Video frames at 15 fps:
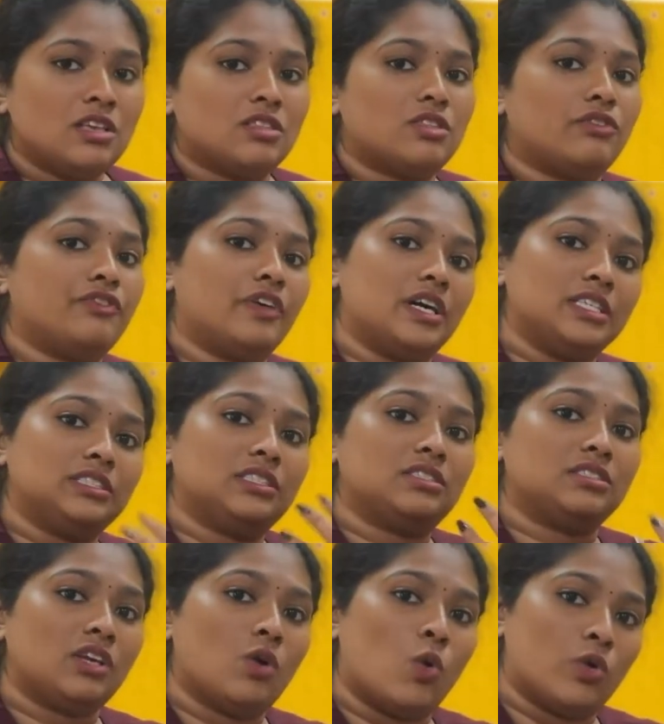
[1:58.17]
The first is
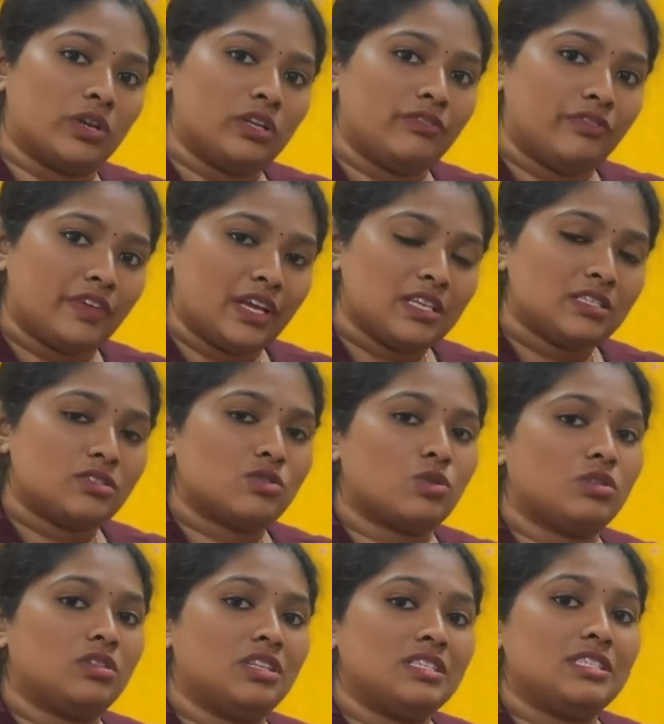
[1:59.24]
the oral phase. So
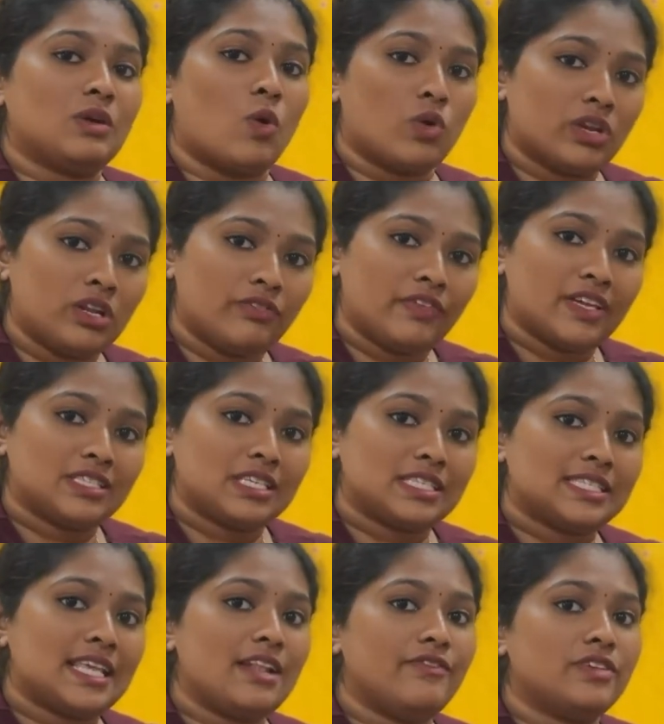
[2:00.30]
this oral phase
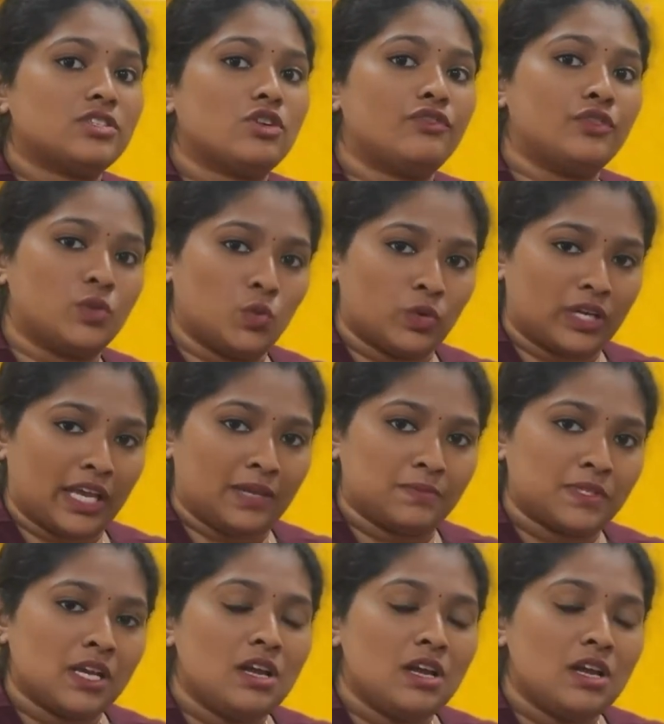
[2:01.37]
itself is of two types.